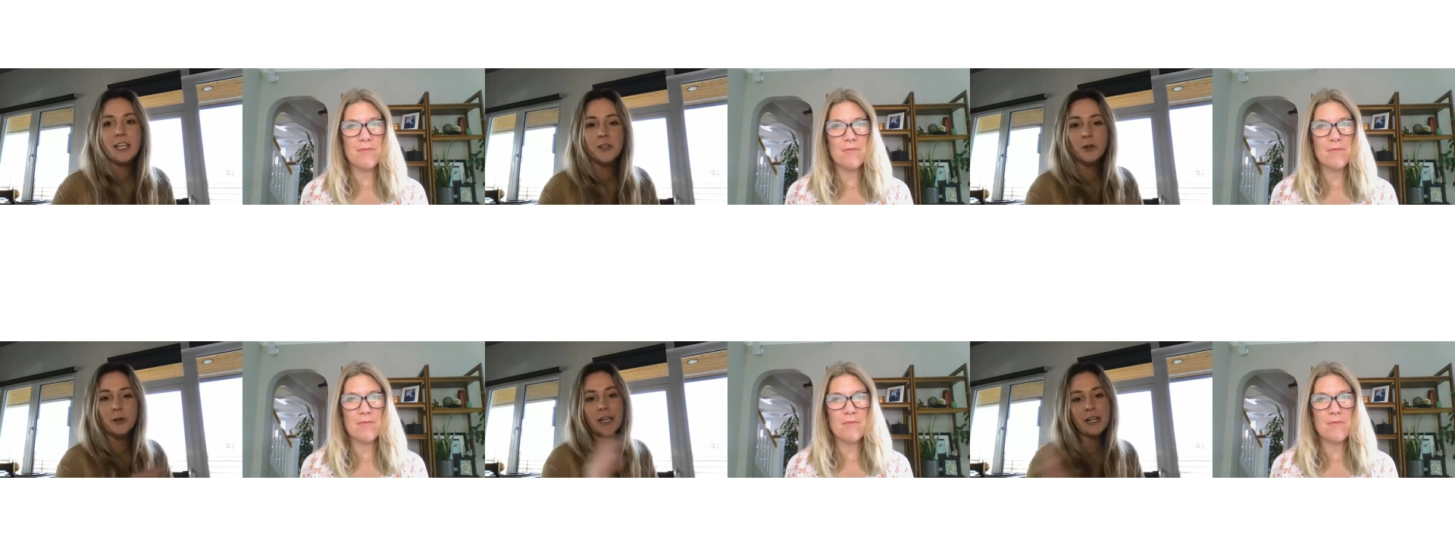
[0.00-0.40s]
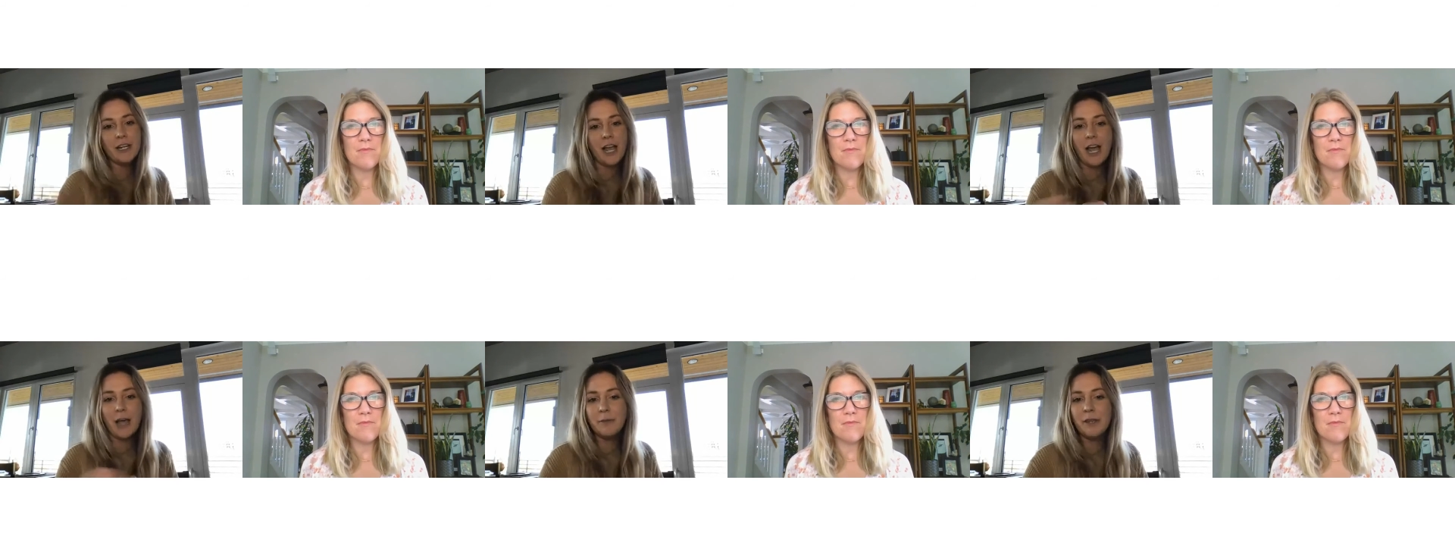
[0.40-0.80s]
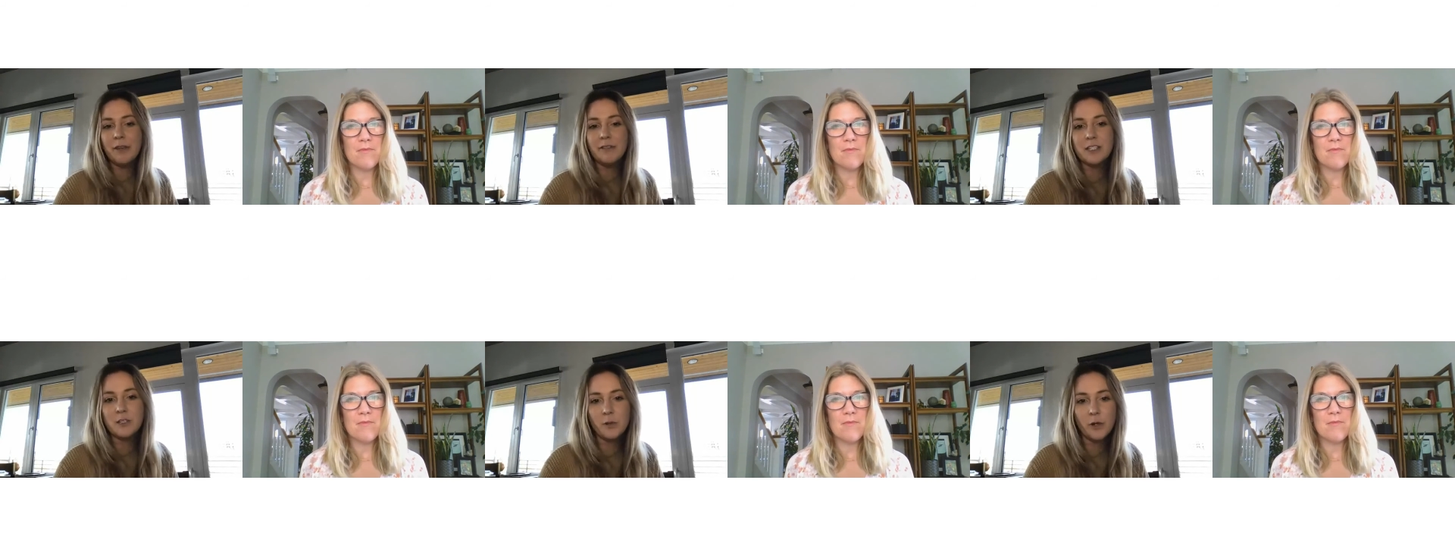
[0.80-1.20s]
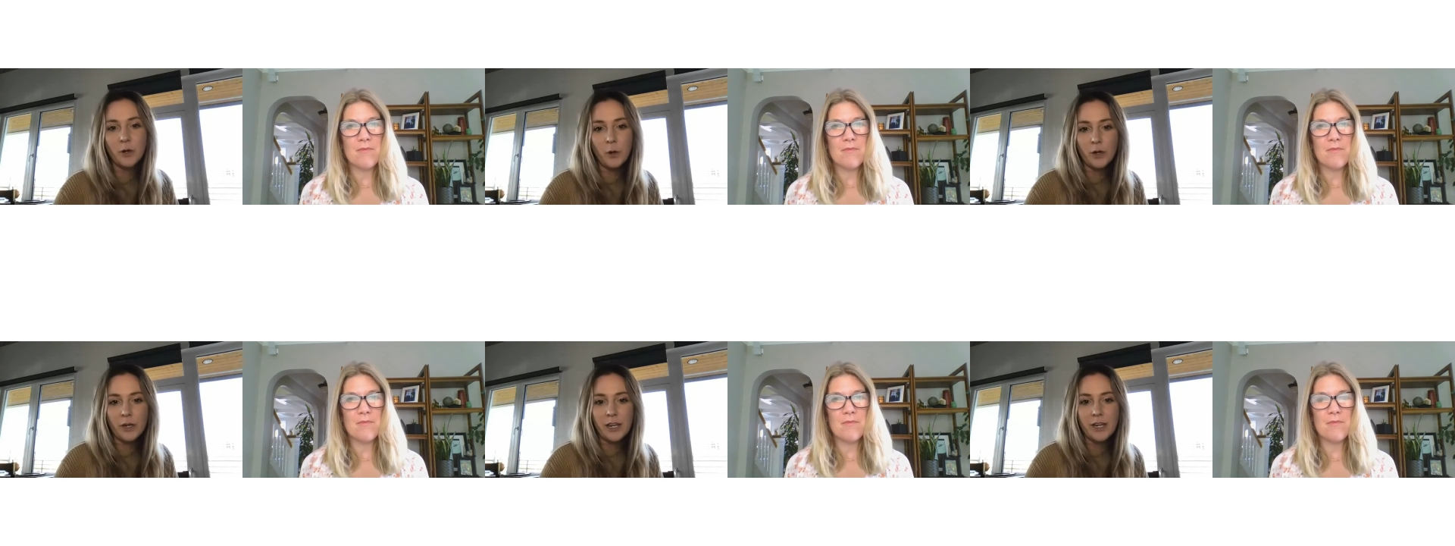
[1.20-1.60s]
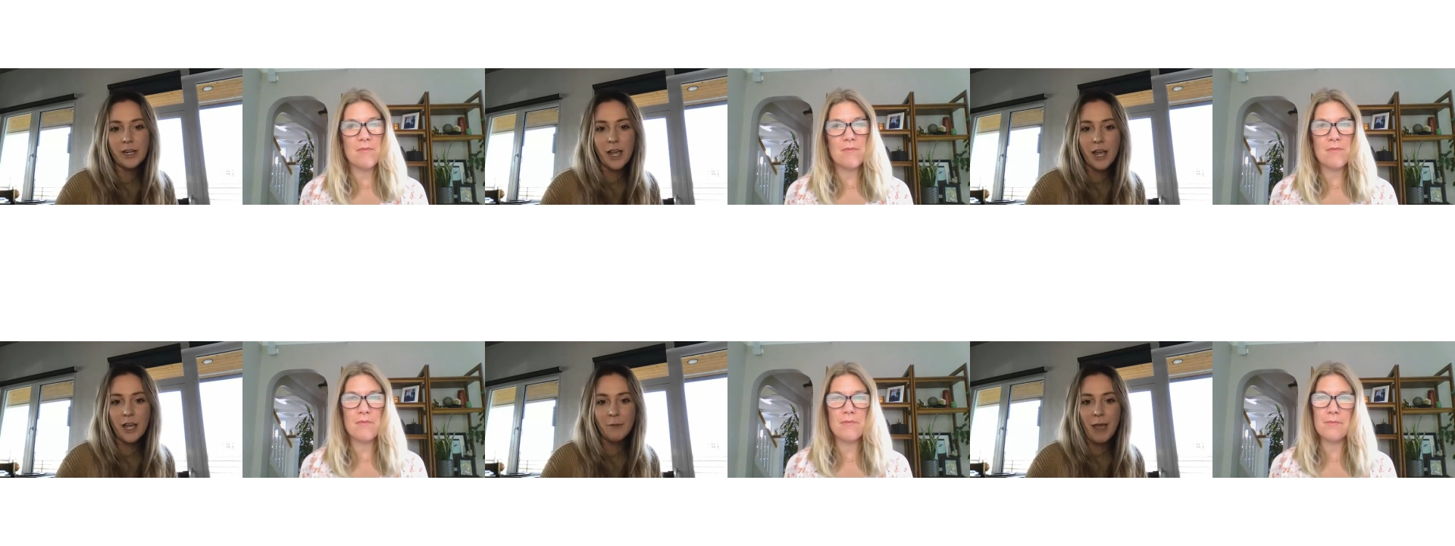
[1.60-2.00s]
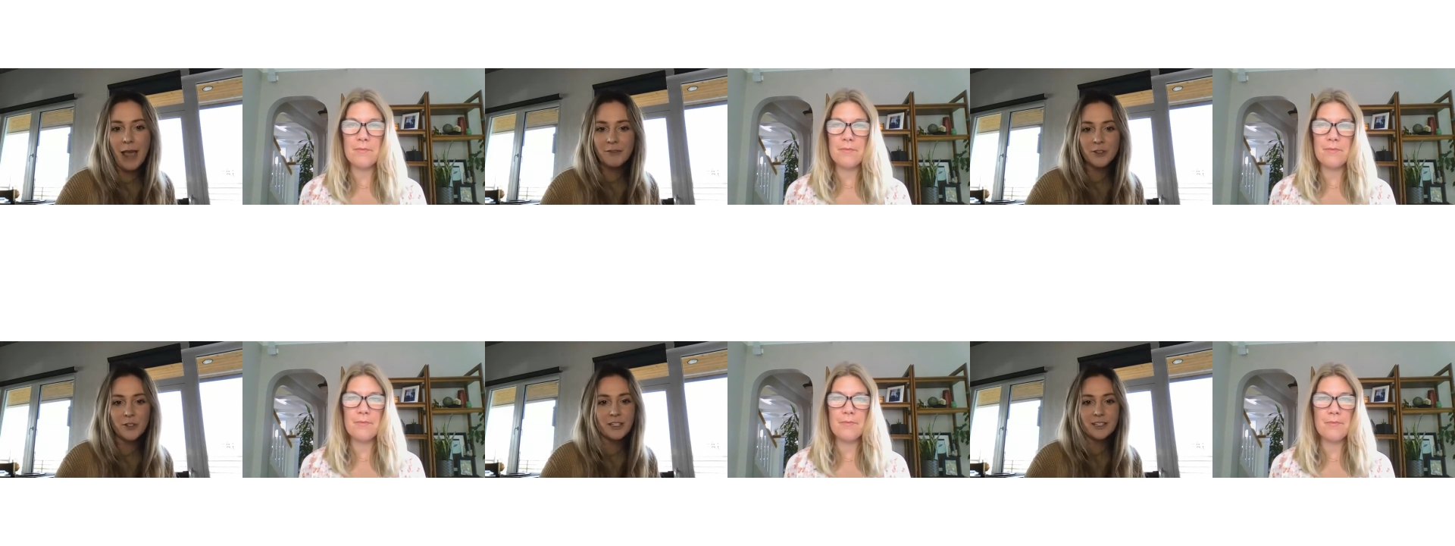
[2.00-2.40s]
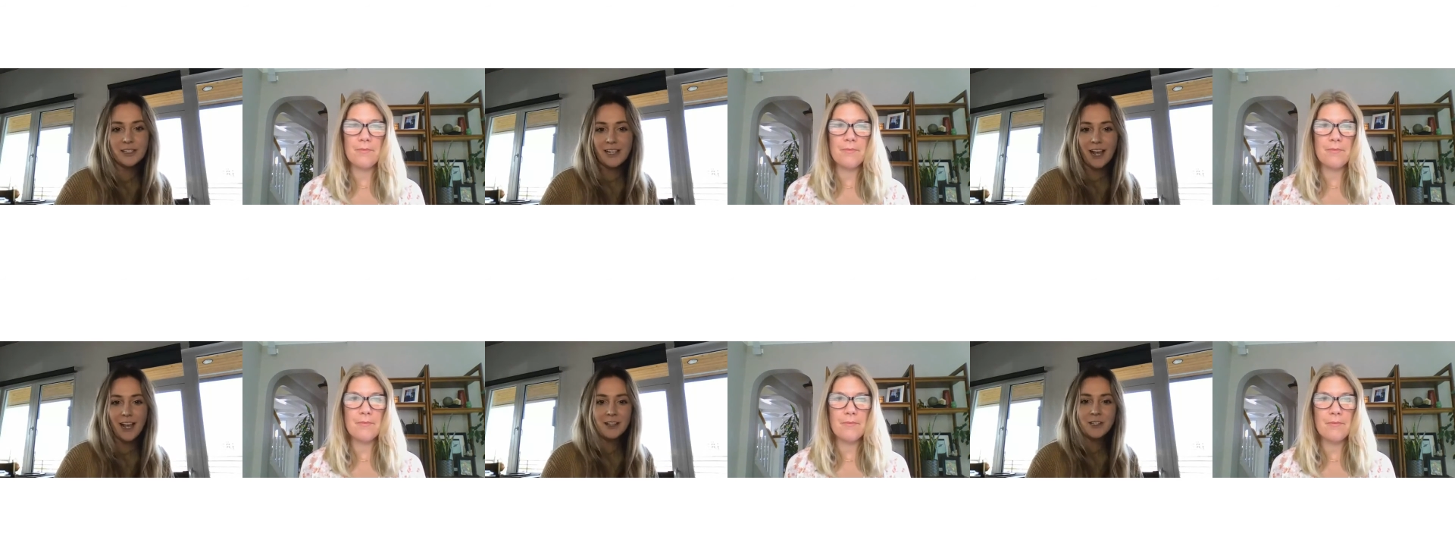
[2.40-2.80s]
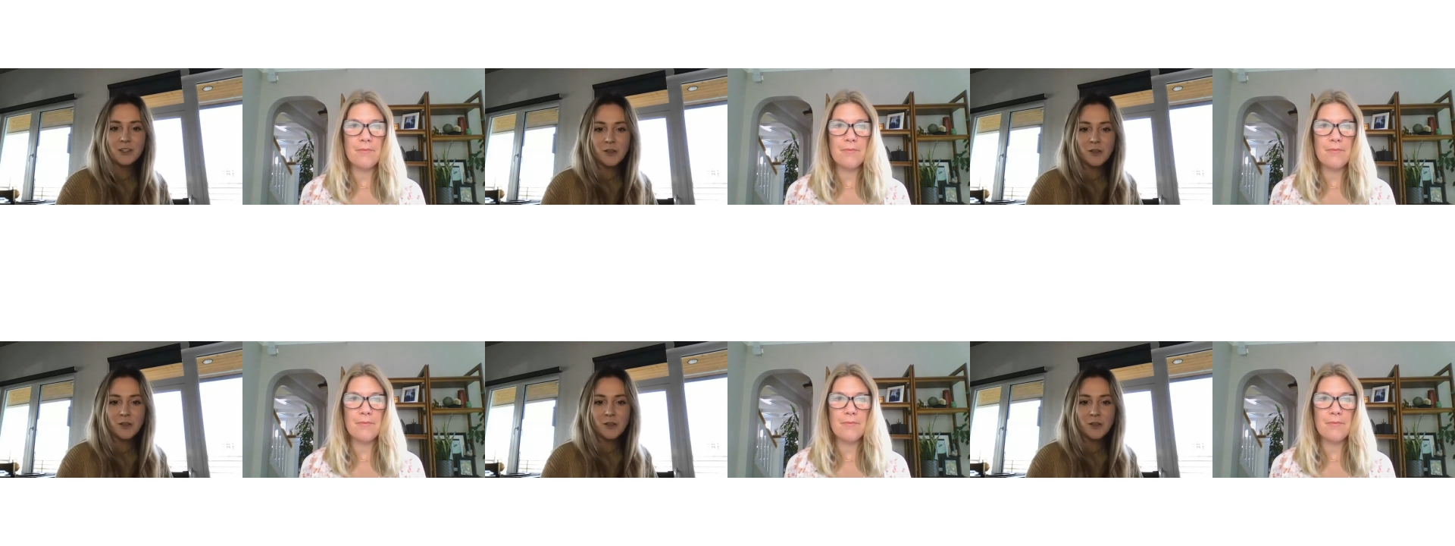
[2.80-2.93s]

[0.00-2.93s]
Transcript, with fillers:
Speaker 1: You'll get a copy of this recording um, after it's done,